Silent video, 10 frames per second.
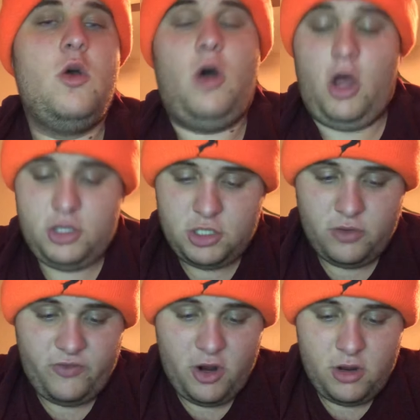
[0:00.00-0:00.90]

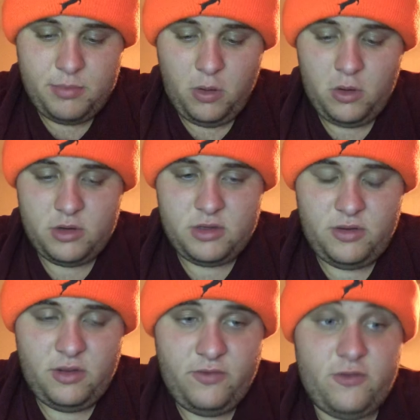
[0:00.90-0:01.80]
Also, very
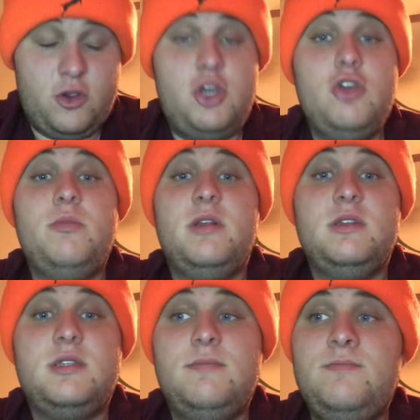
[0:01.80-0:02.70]
important for
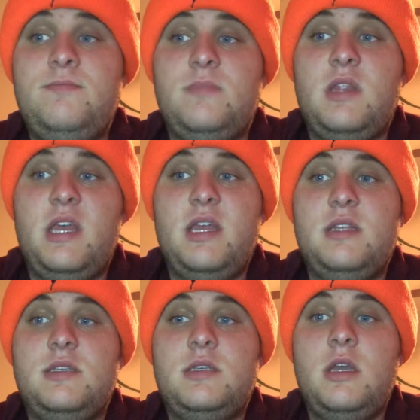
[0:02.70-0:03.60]
humans
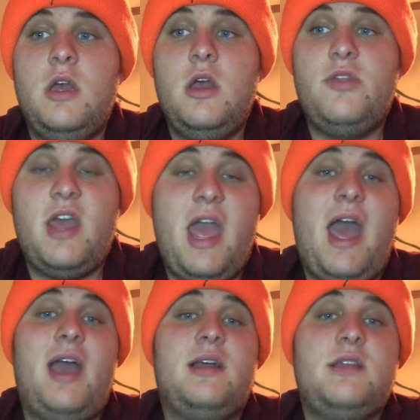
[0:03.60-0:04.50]
is they
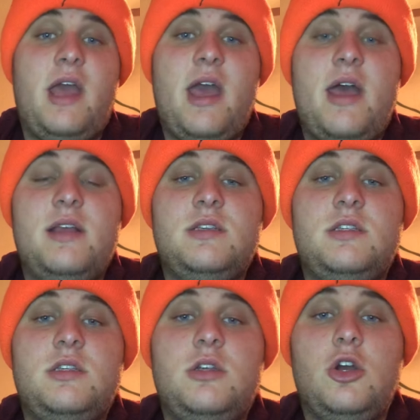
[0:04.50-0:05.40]
act
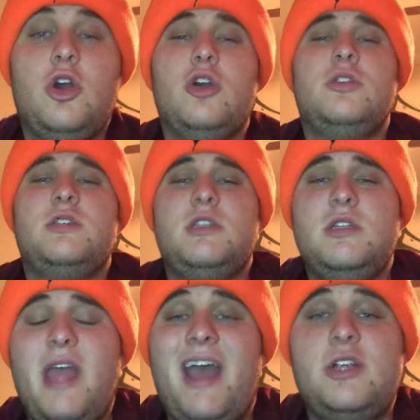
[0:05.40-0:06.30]
as Earth's
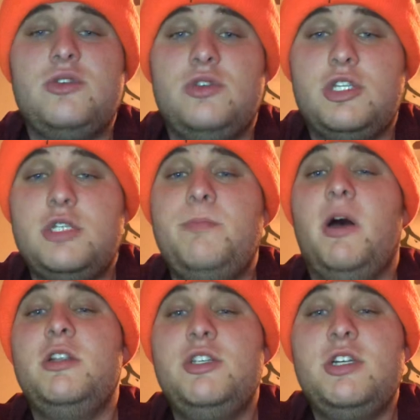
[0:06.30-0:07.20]
natural
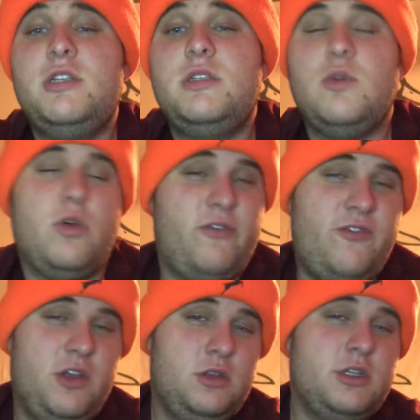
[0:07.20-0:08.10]
sponges or
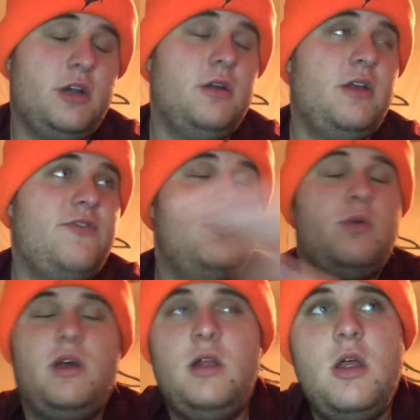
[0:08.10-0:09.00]
filter, if you
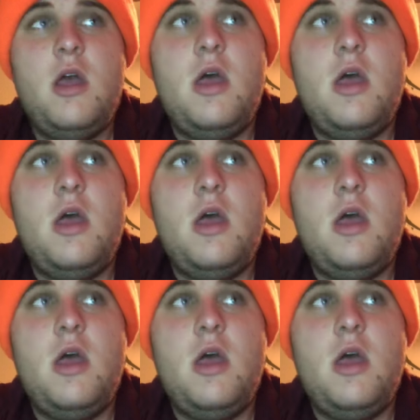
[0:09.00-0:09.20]
will.